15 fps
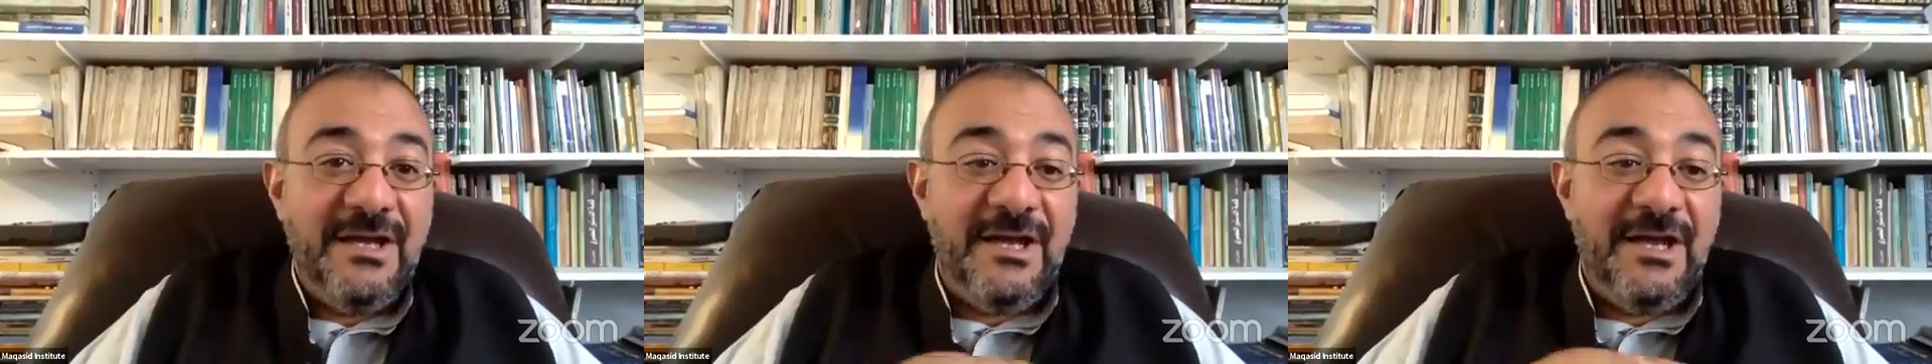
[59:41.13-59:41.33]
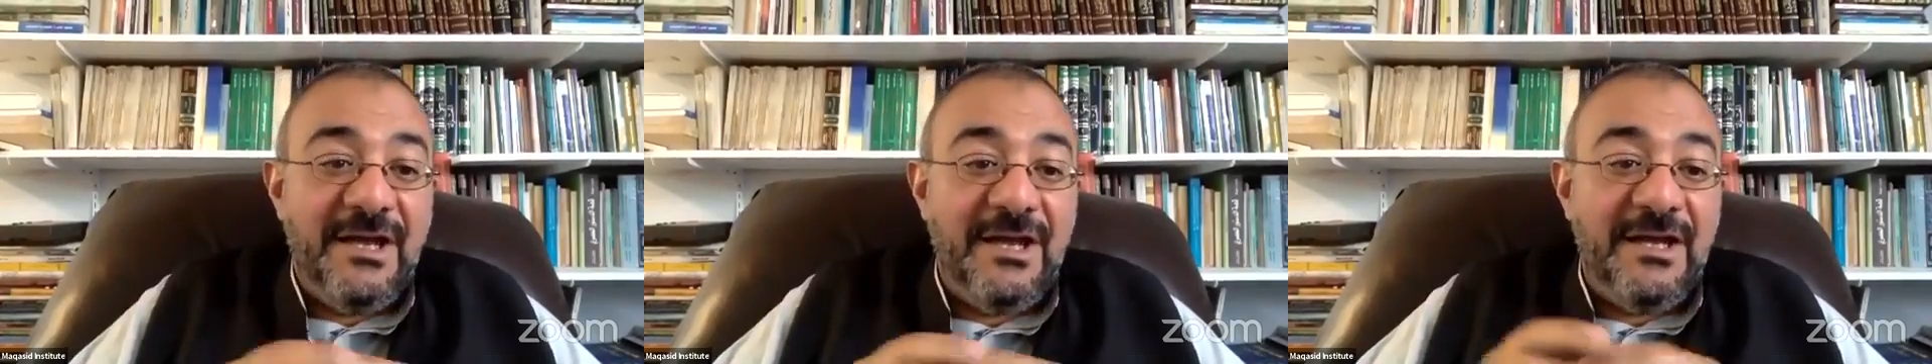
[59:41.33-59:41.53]

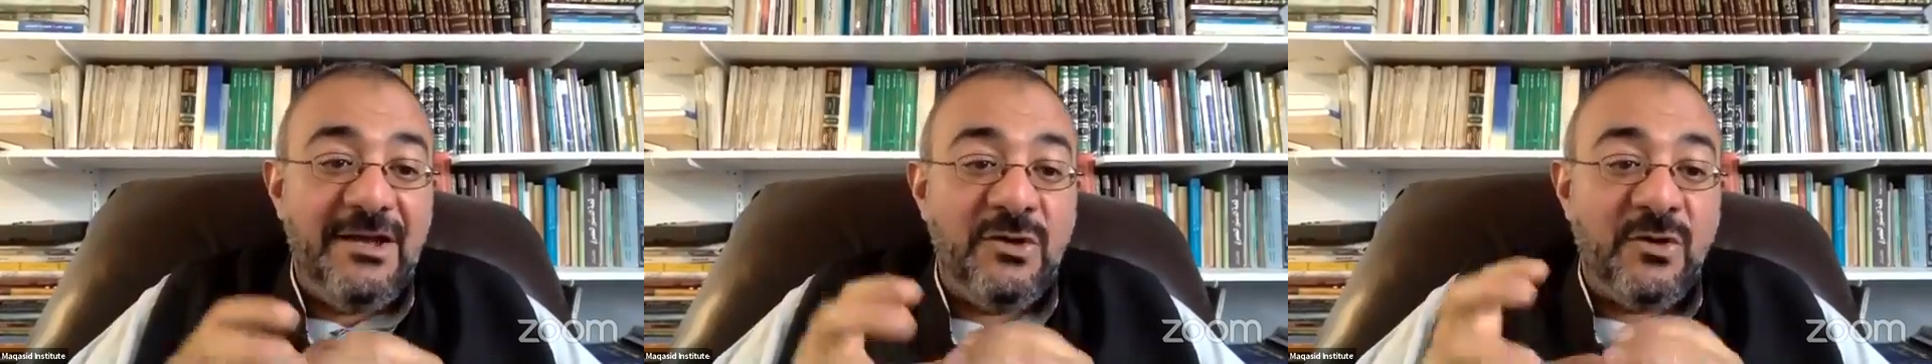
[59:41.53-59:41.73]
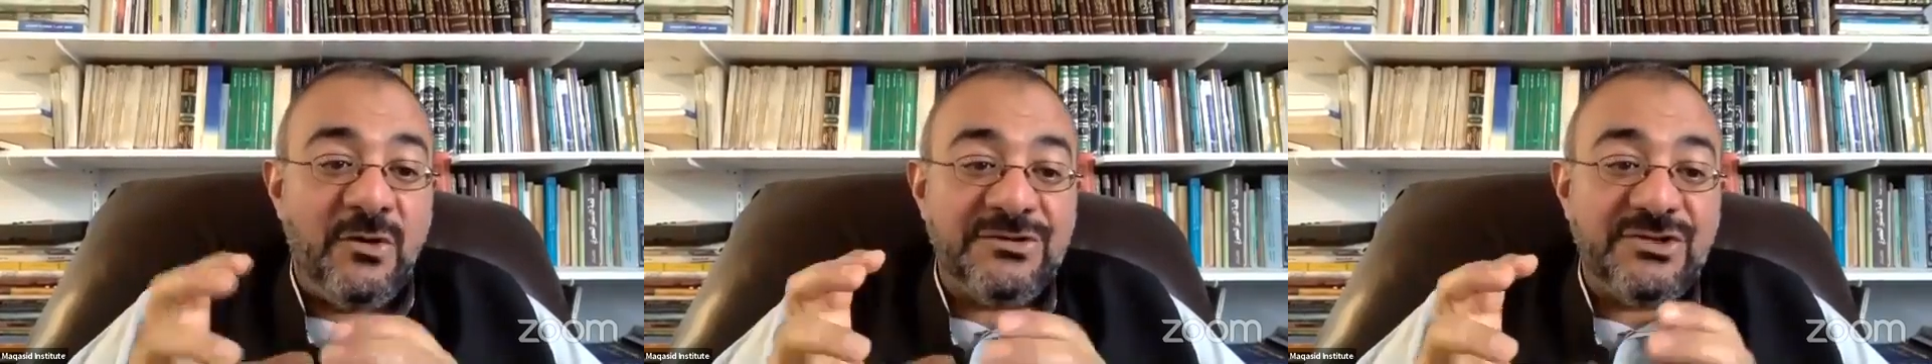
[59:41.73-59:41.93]
in
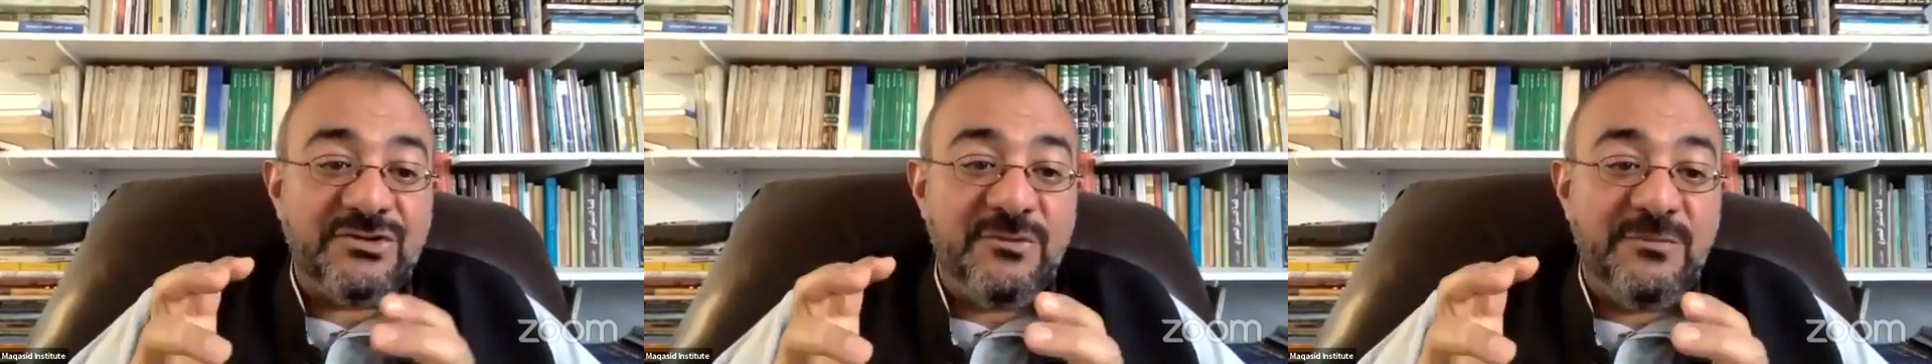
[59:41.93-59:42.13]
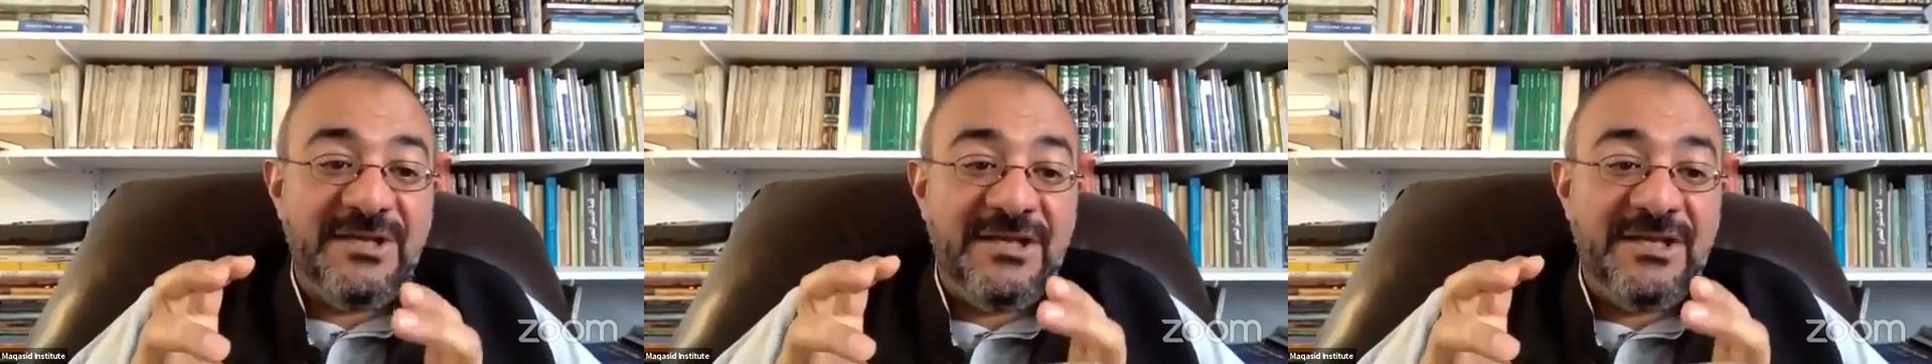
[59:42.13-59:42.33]
order
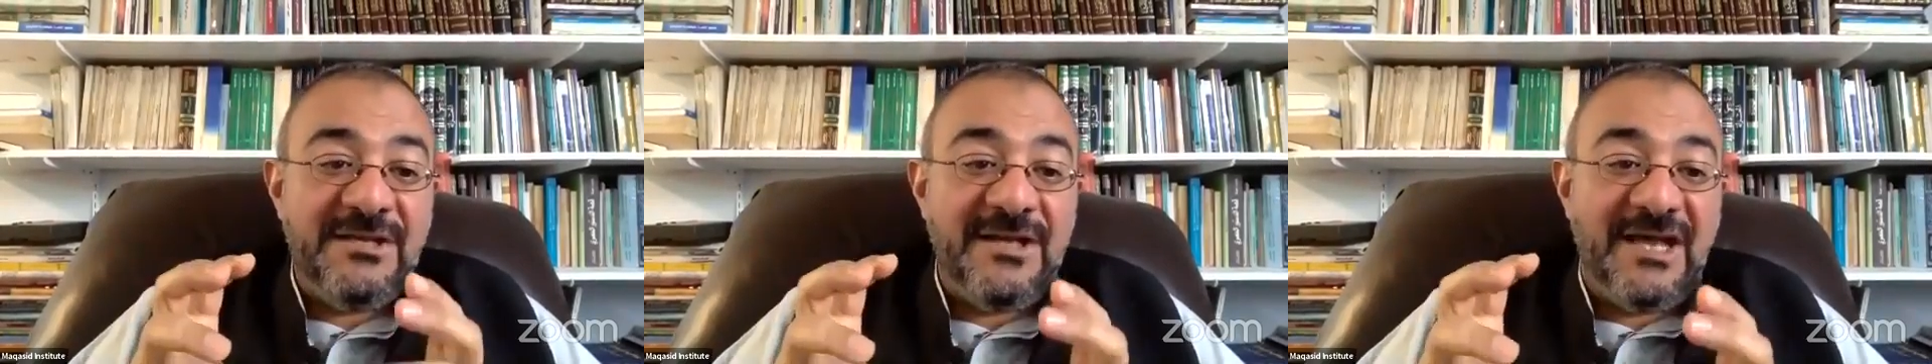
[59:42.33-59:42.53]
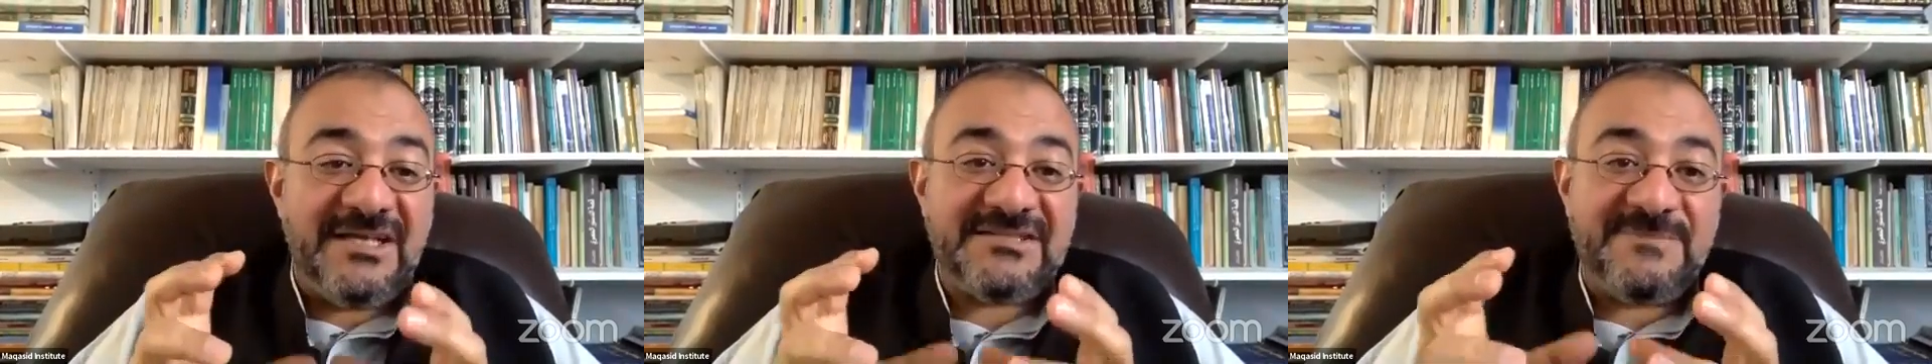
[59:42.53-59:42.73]
to
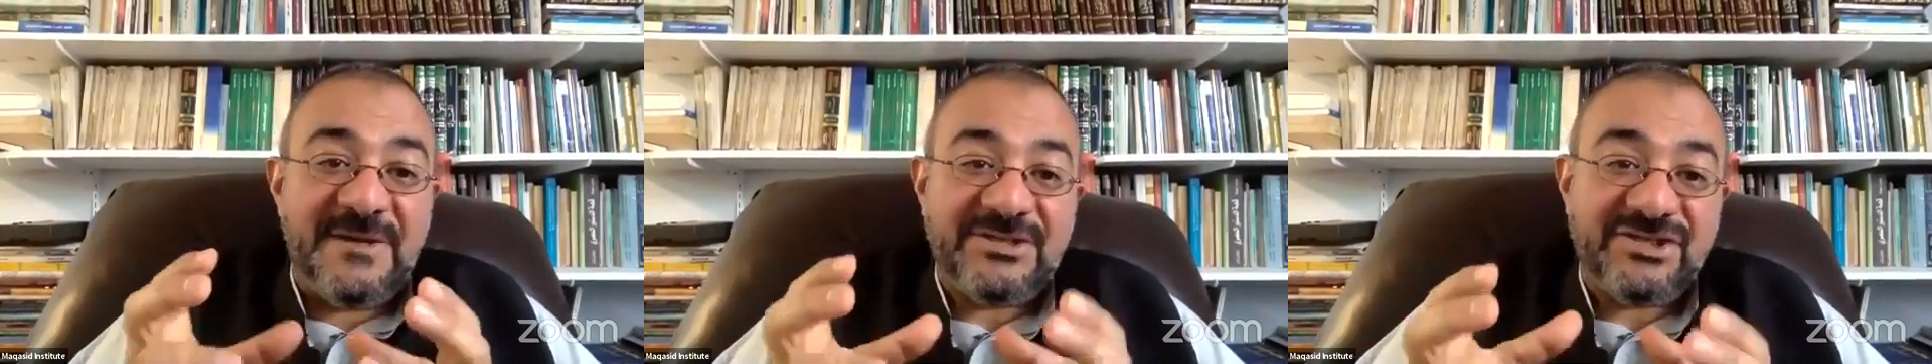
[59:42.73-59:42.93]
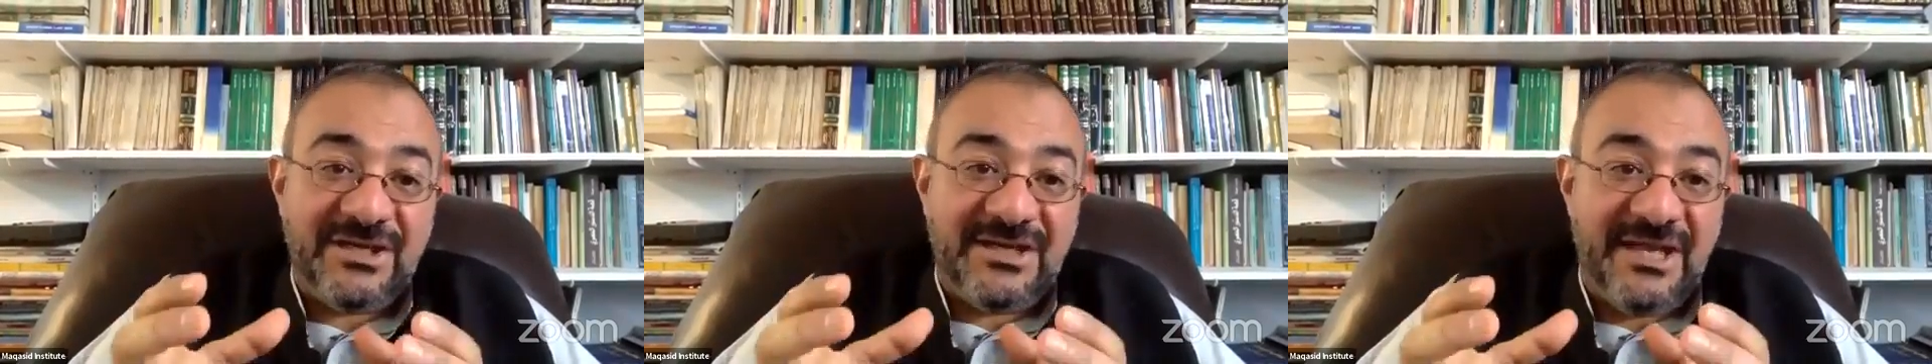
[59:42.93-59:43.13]
be a special